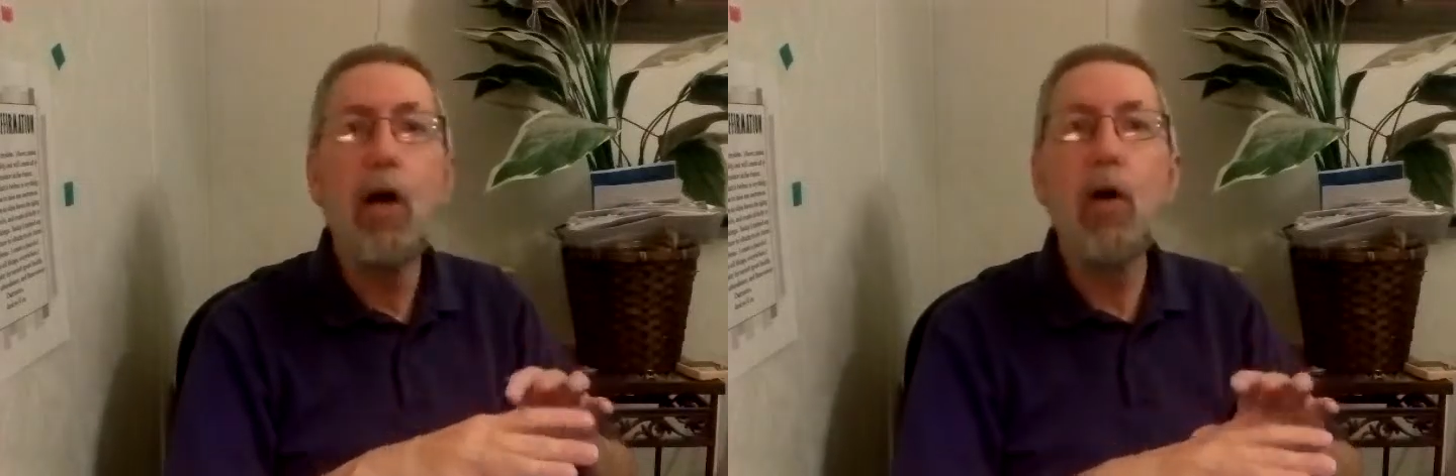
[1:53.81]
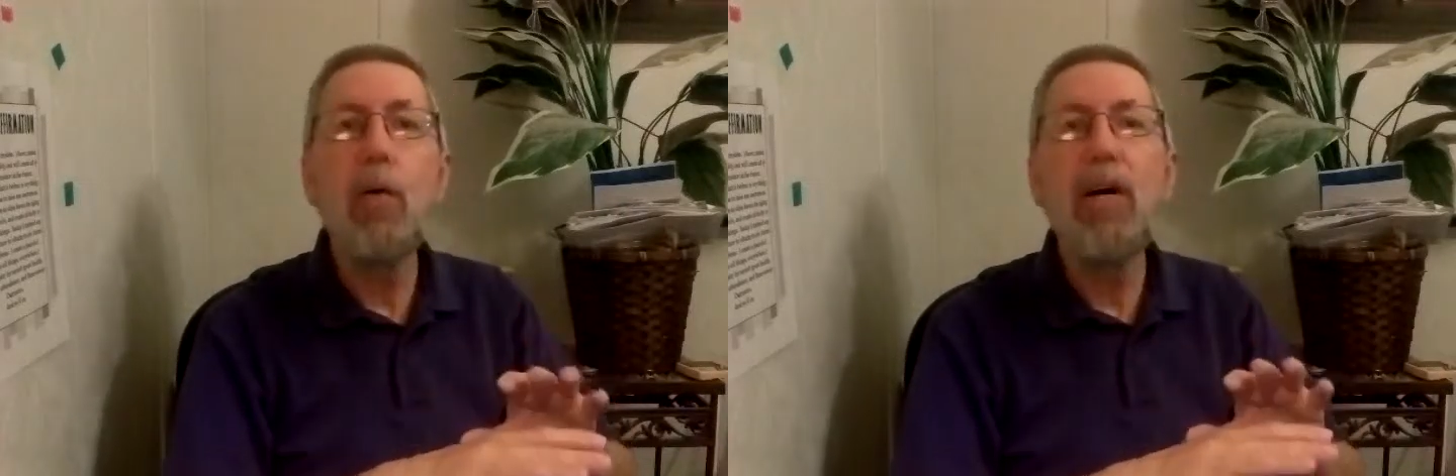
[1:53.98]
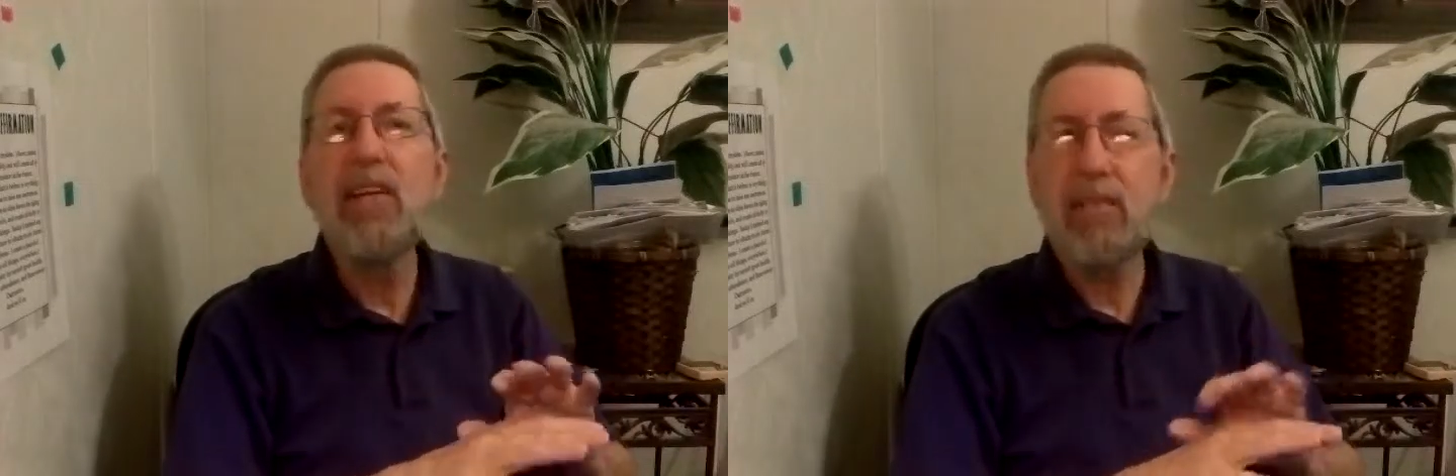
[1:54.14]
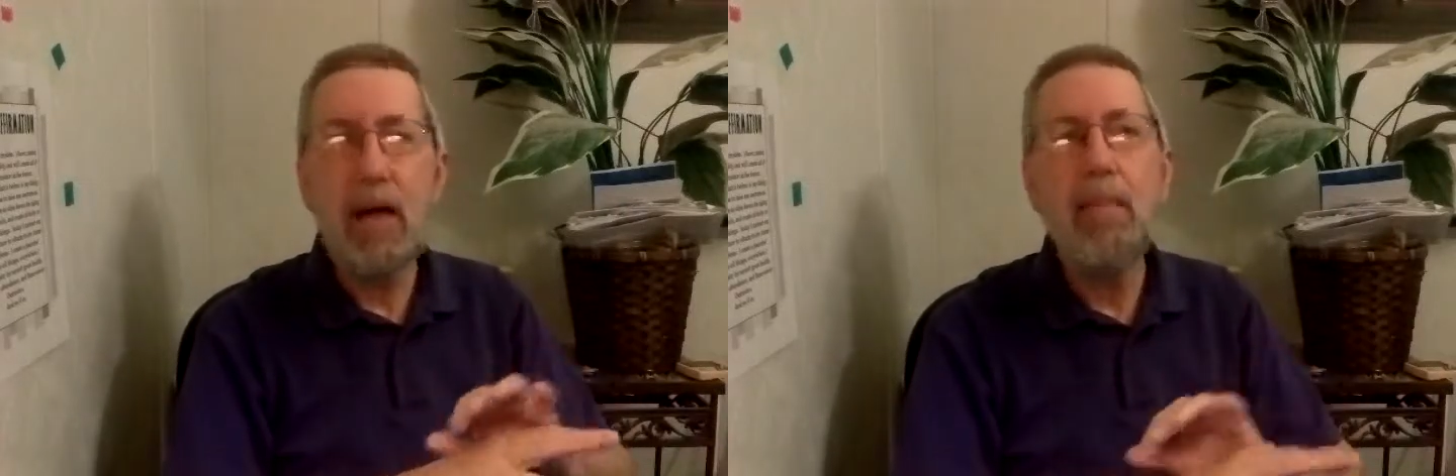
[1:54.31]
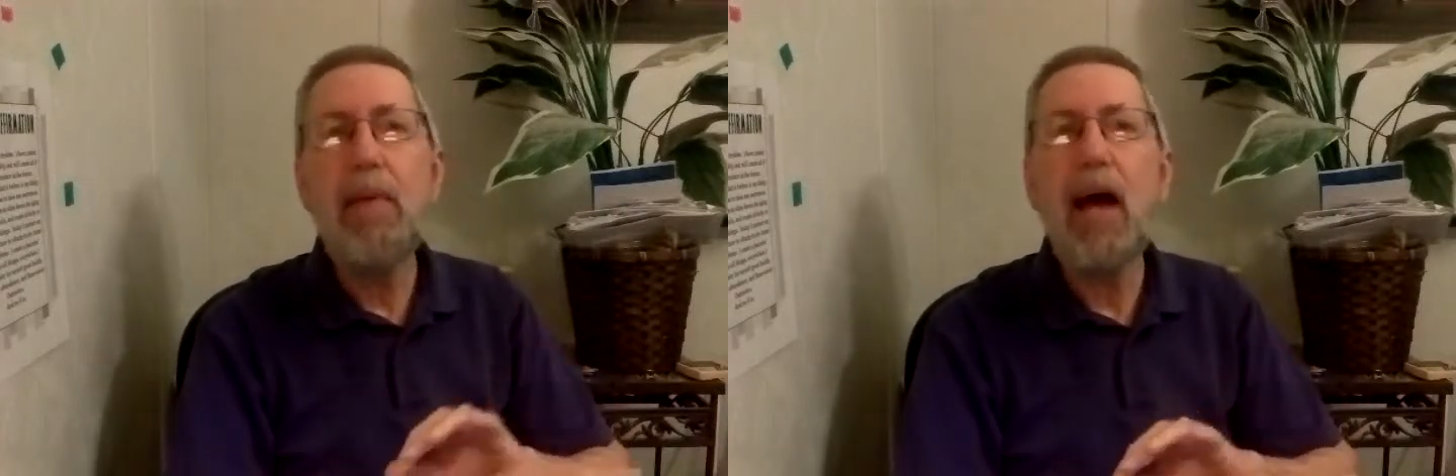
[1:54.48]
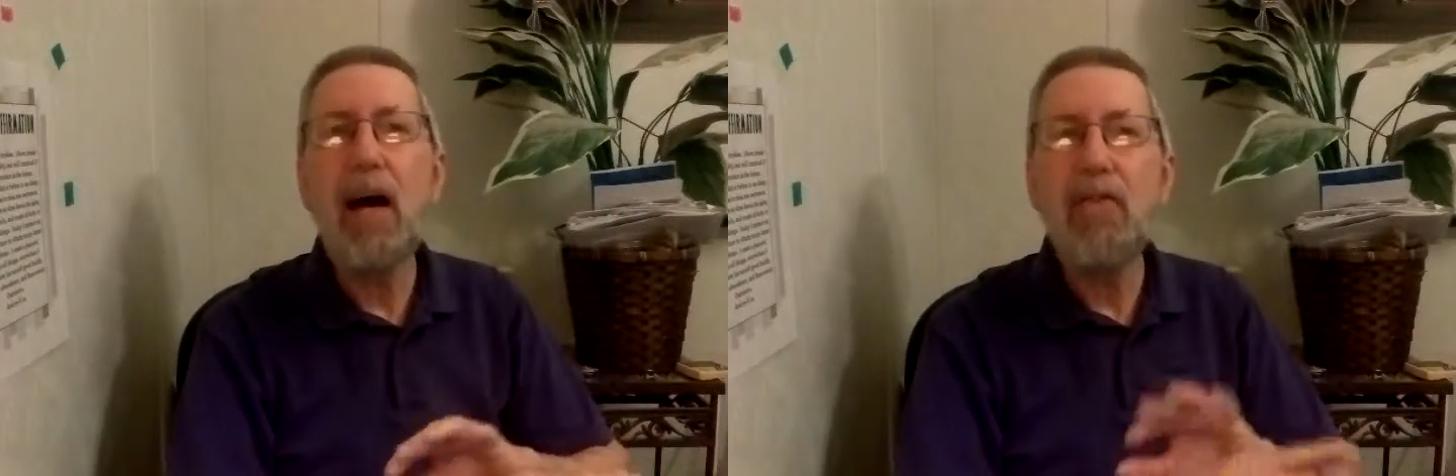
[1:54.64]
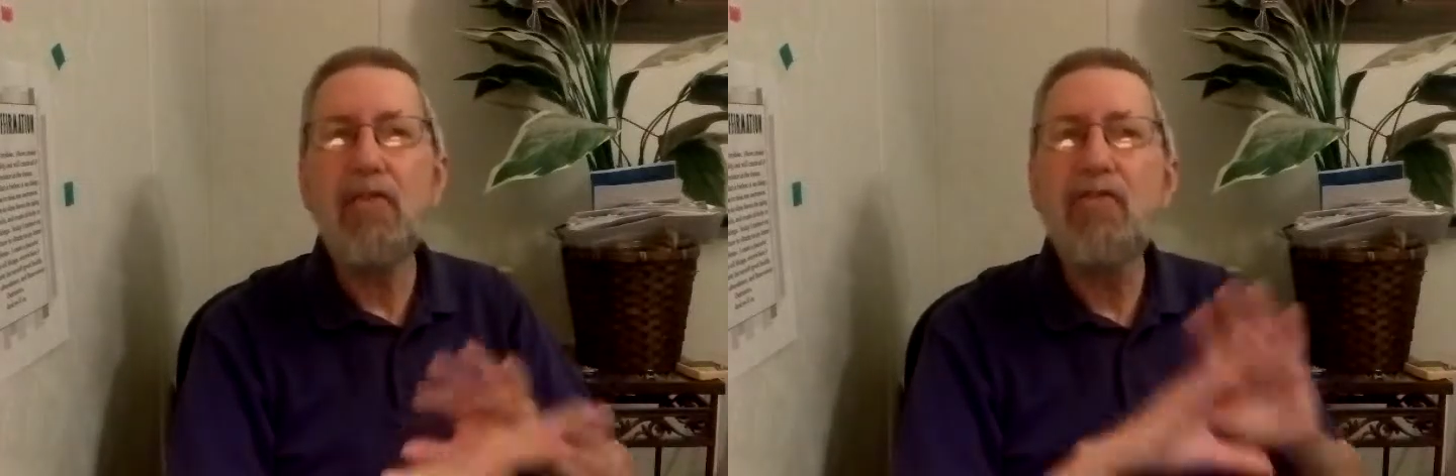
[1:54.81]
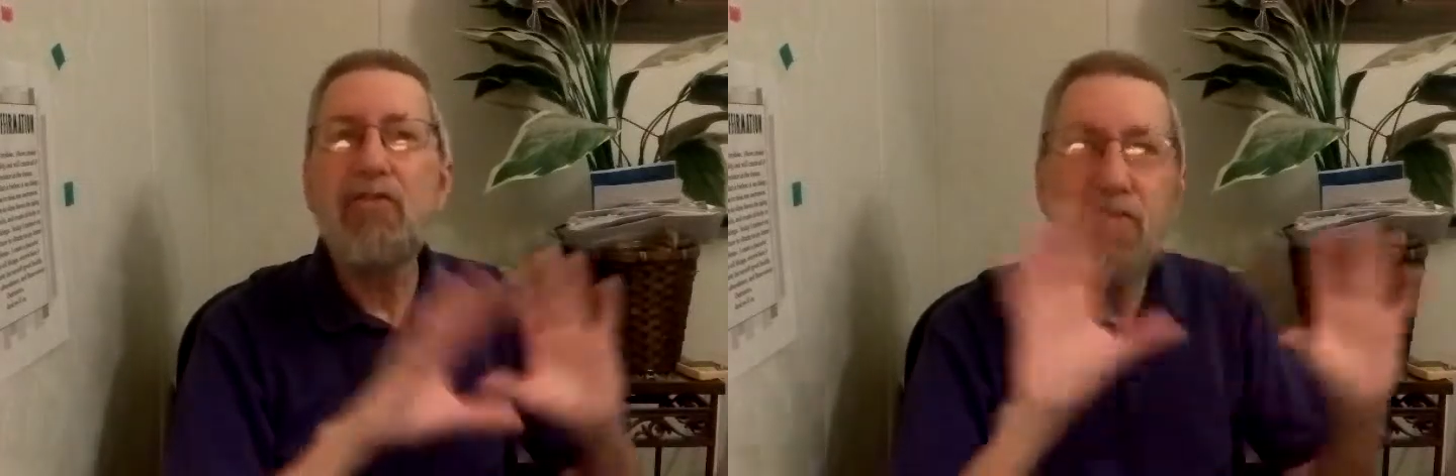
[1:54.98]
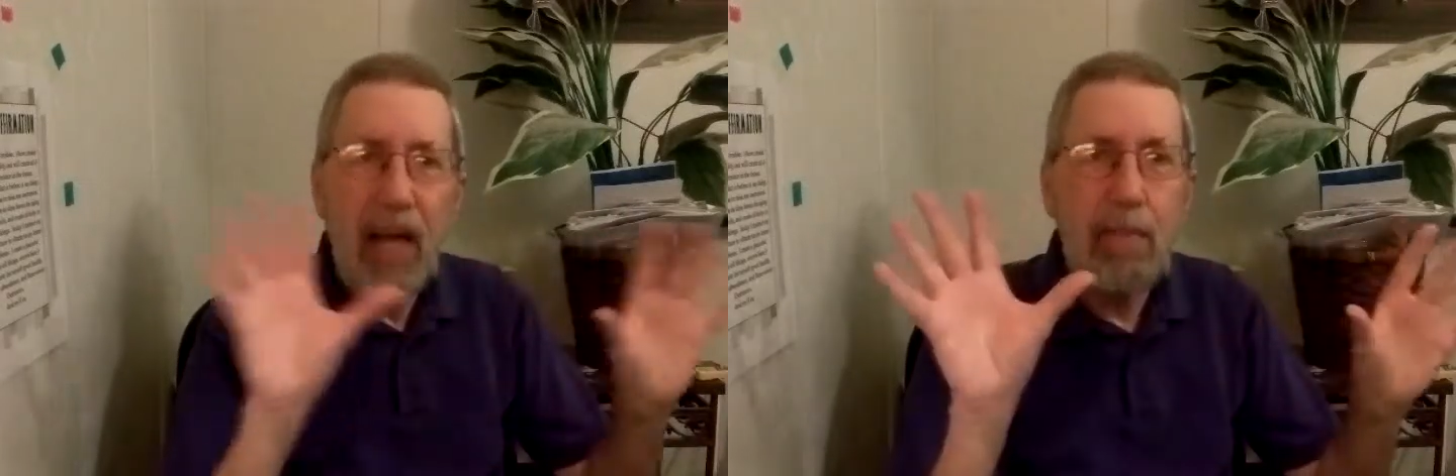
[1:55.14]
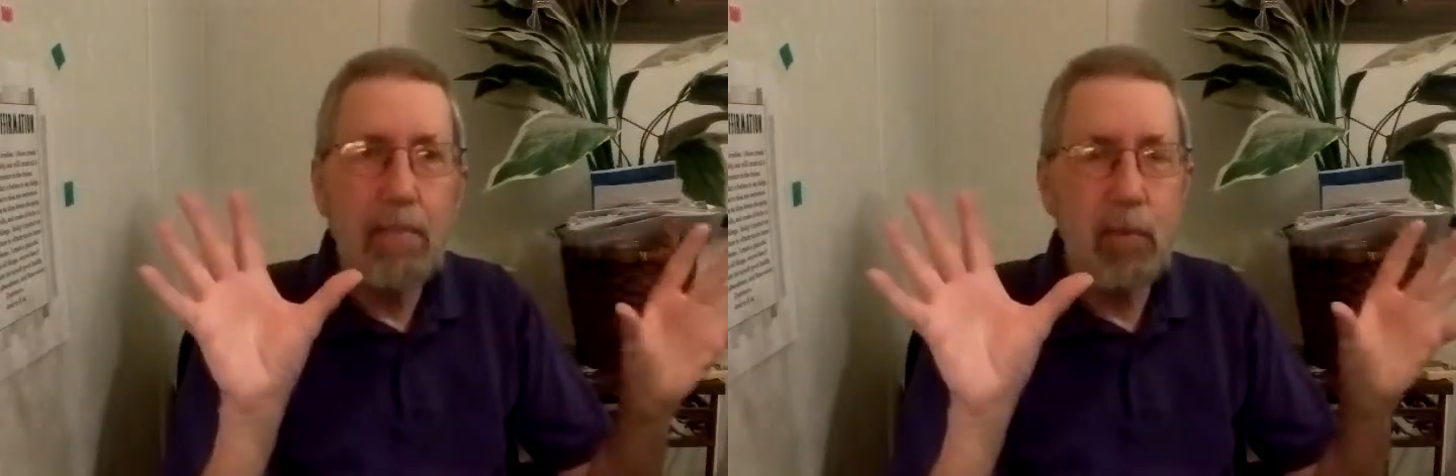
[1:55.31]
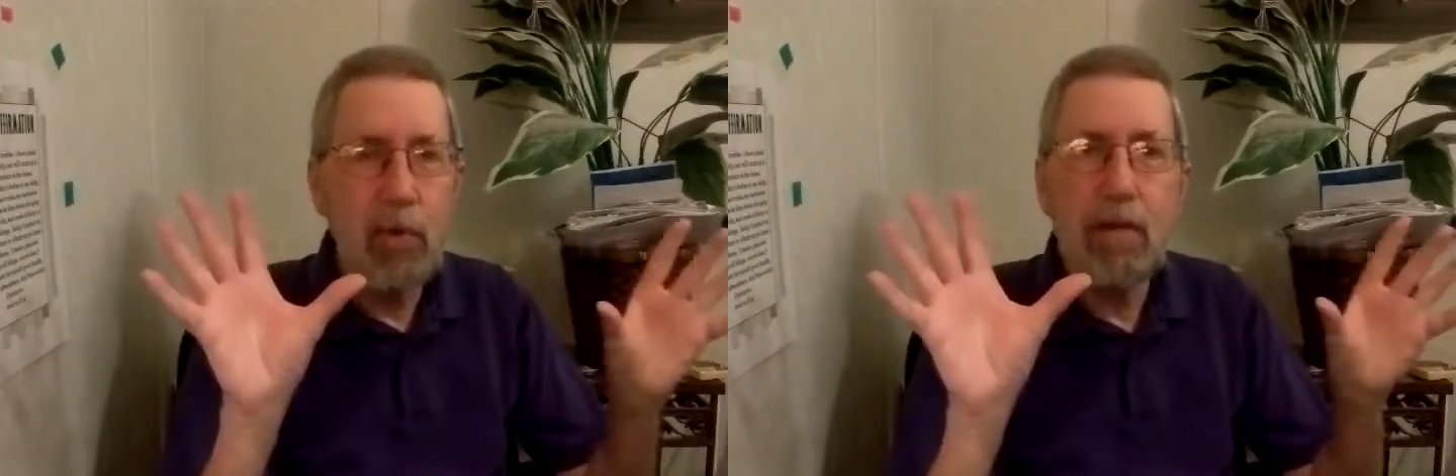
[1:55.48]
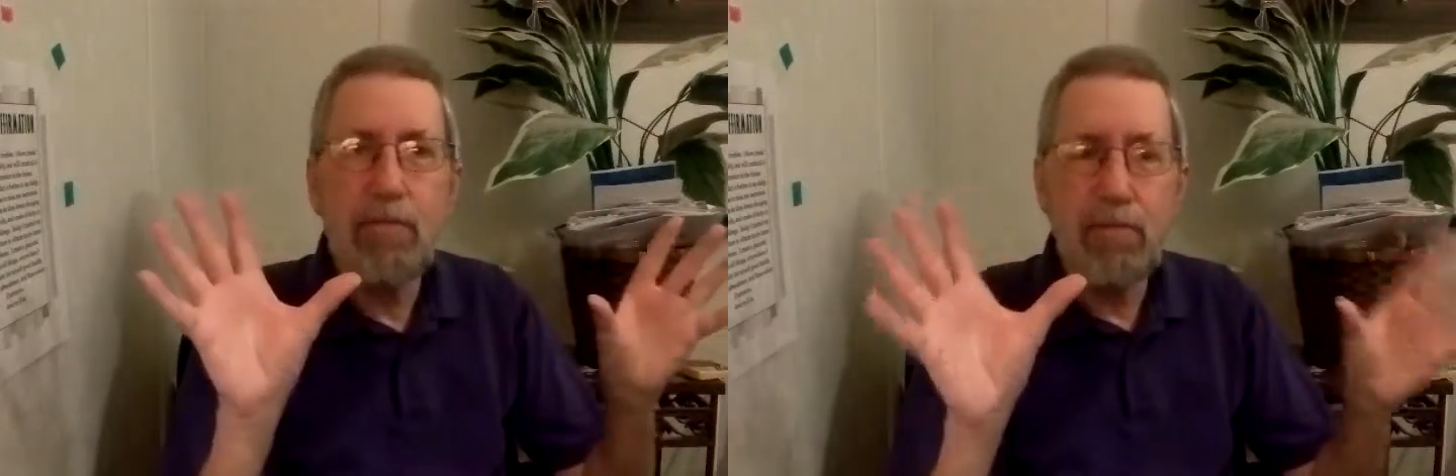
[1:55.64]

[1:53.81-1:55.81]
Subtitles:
who is somehow separate